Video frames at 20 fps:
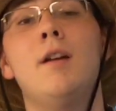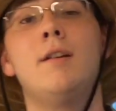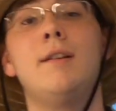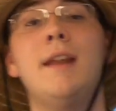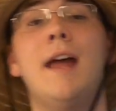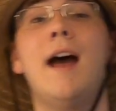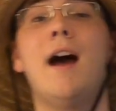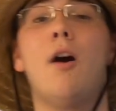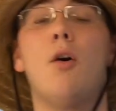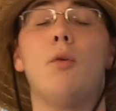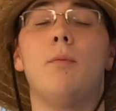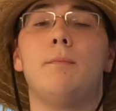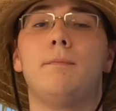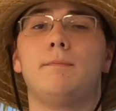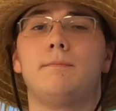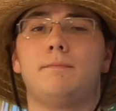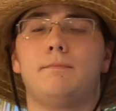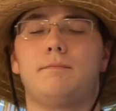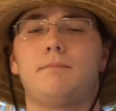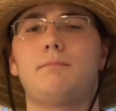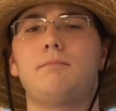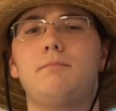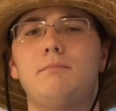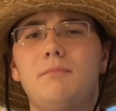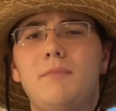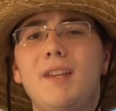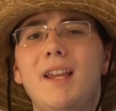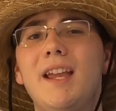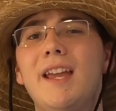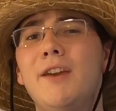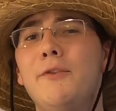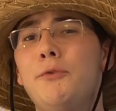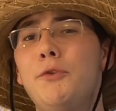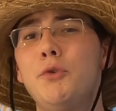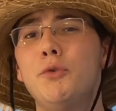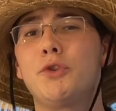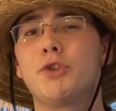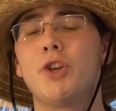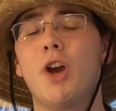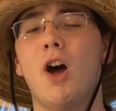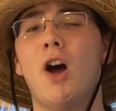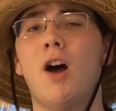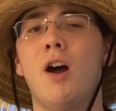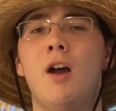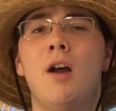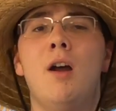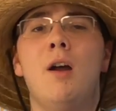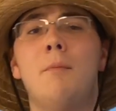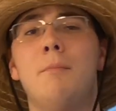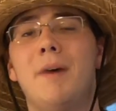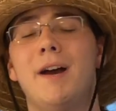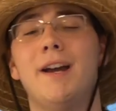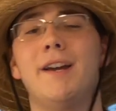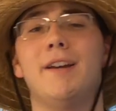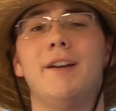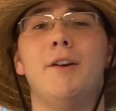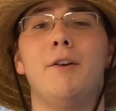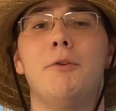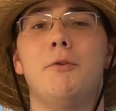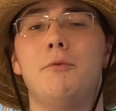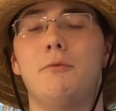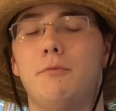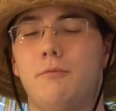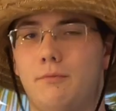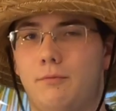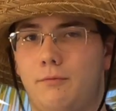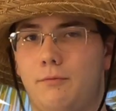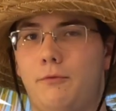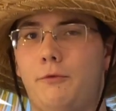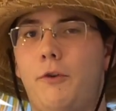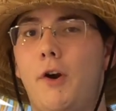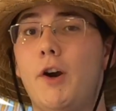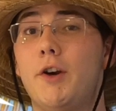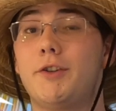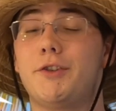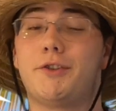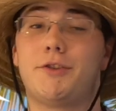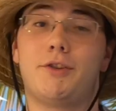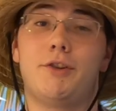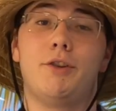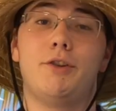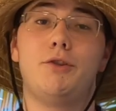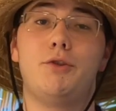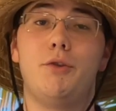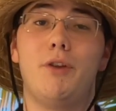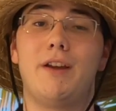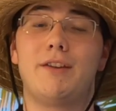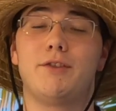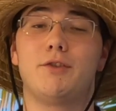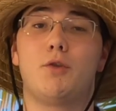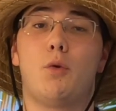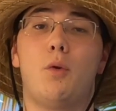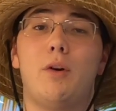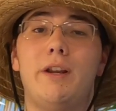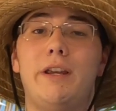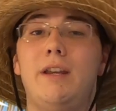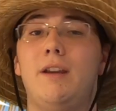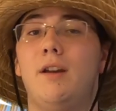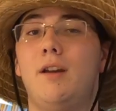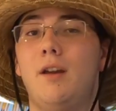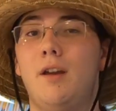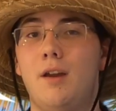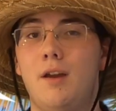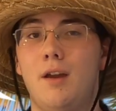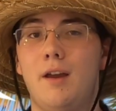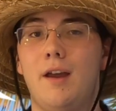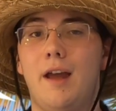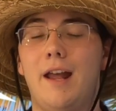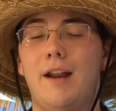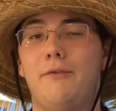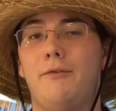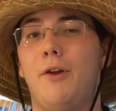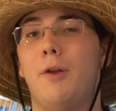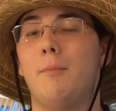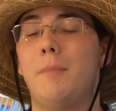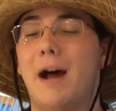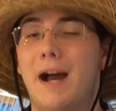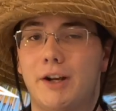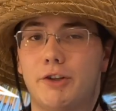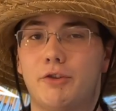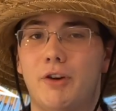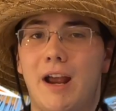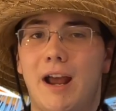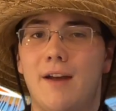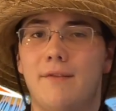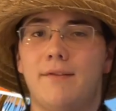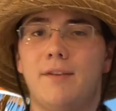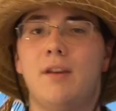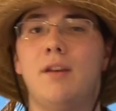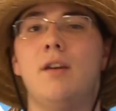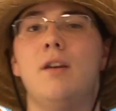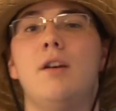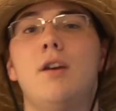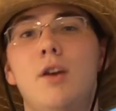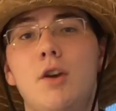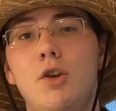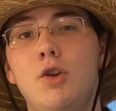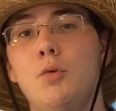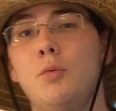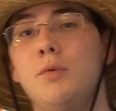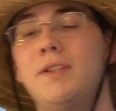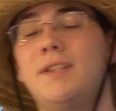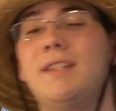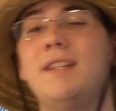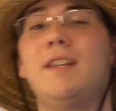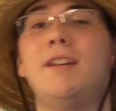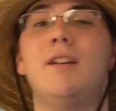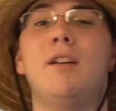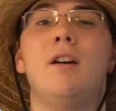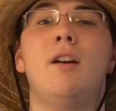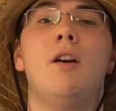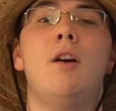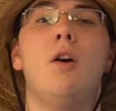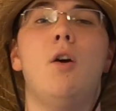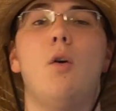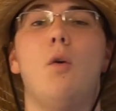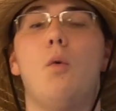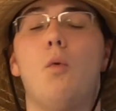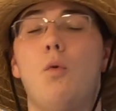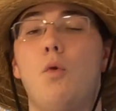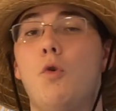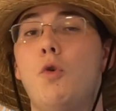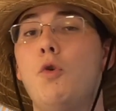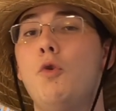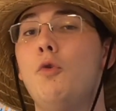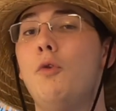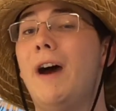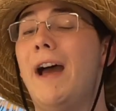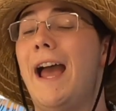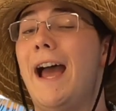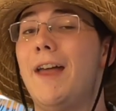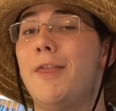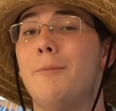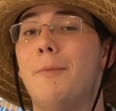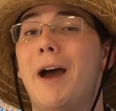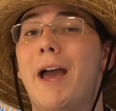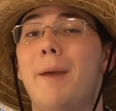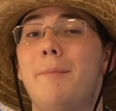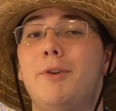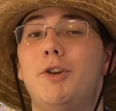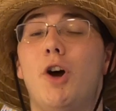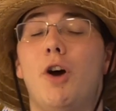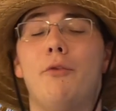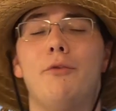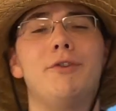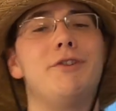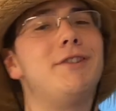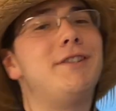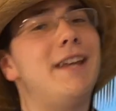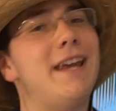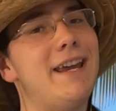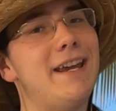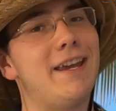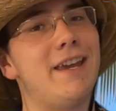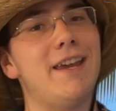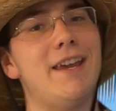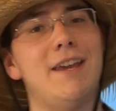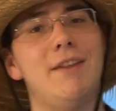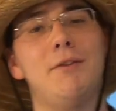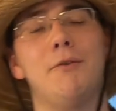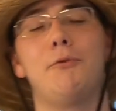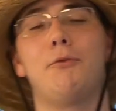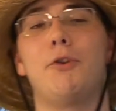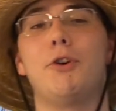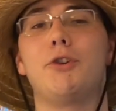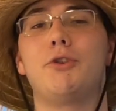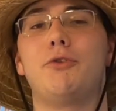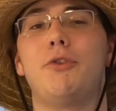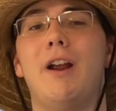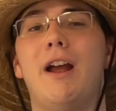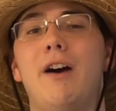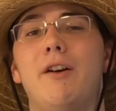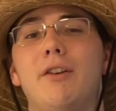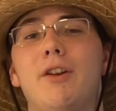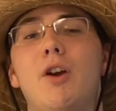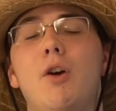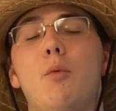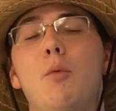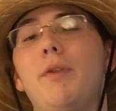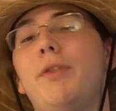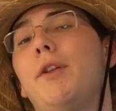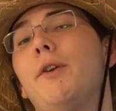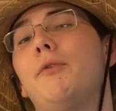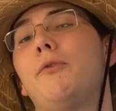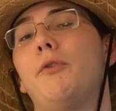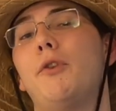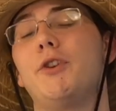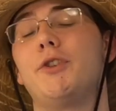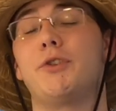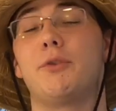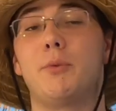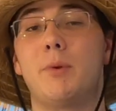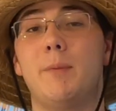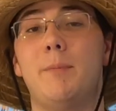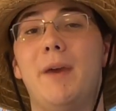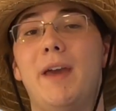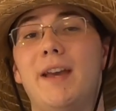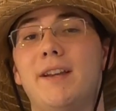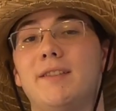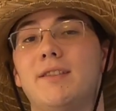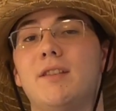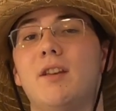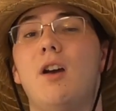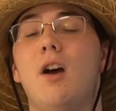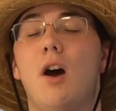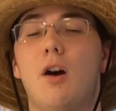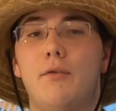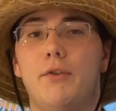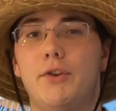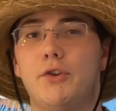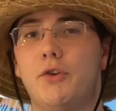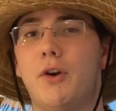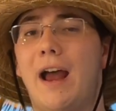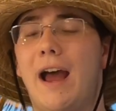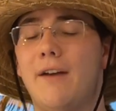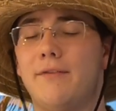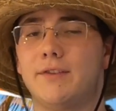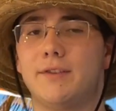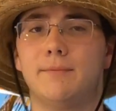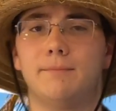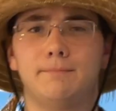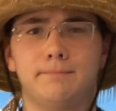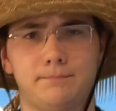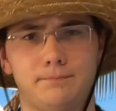Now, if you saw my first 2020 NFL mock draft, you would see who I had the Miami Dolphins take in the first round with their first 3 picks of the draft.